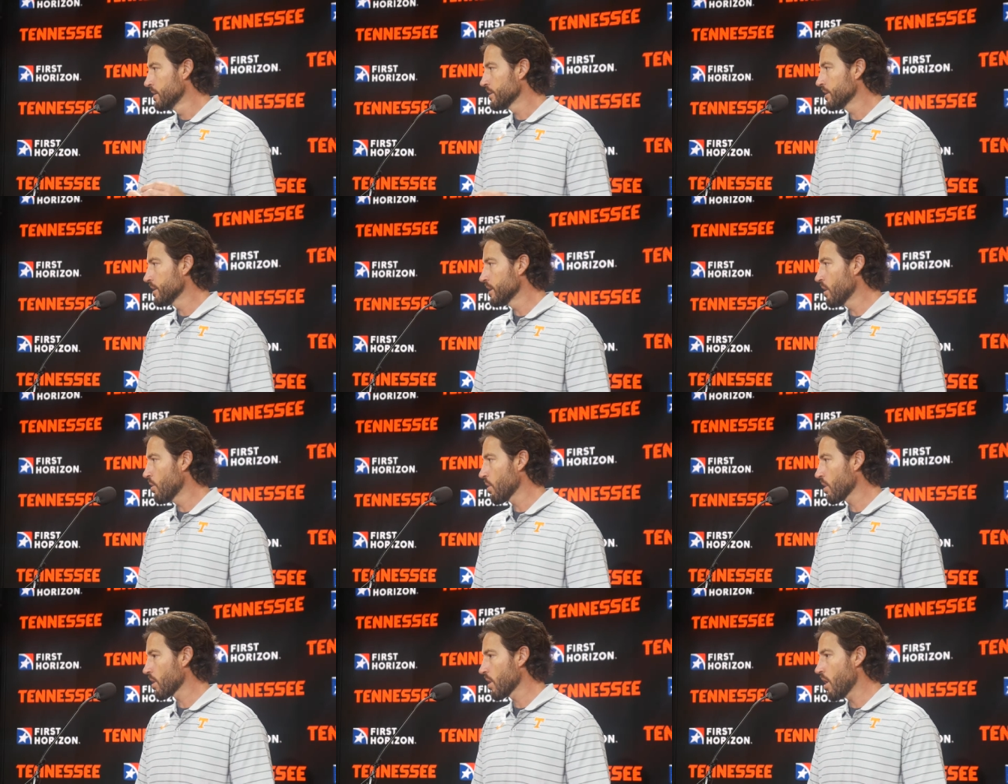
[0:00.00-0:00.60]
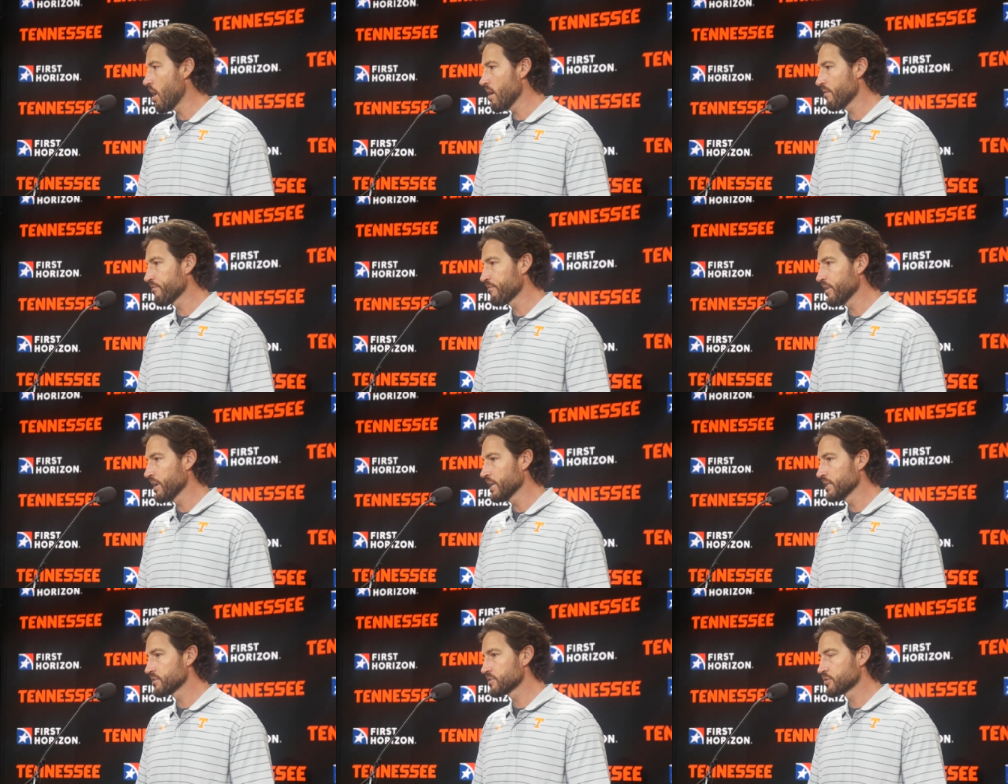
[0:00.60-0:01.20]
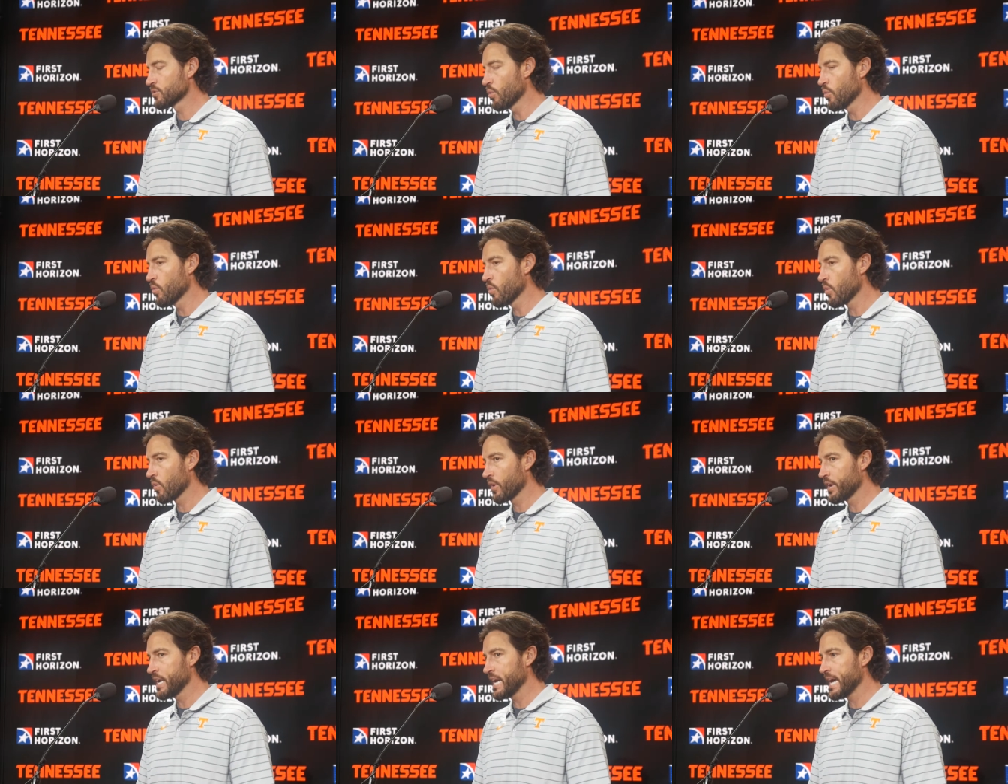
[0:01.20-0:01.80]
you know, our offense,
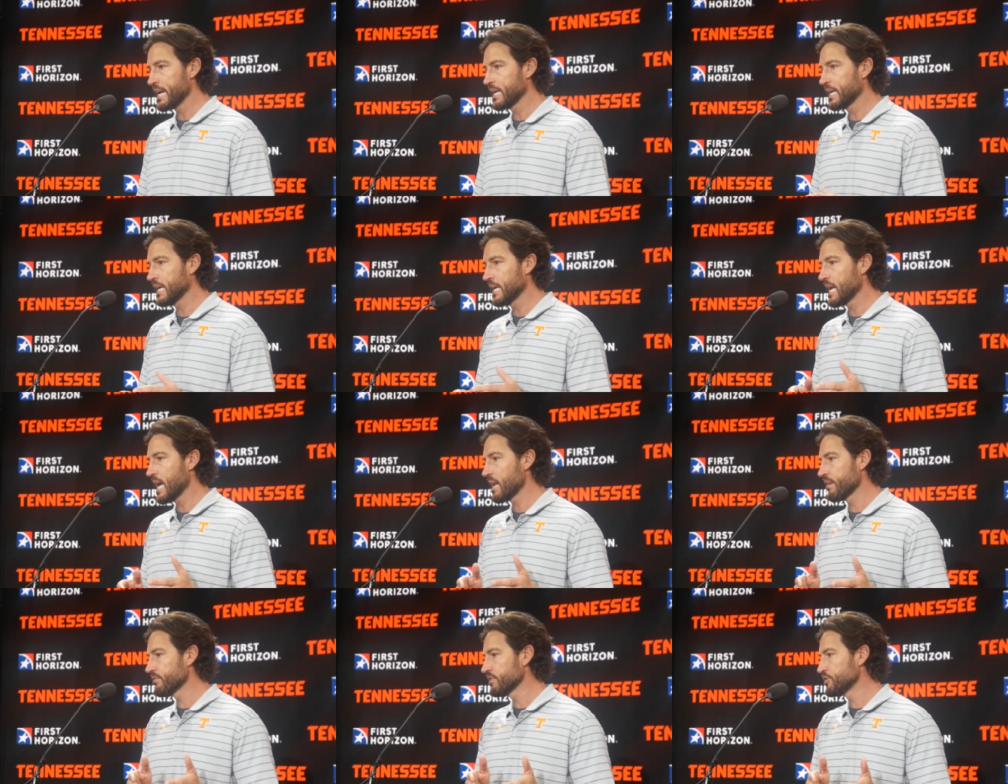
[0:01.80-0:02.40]
or he had to get out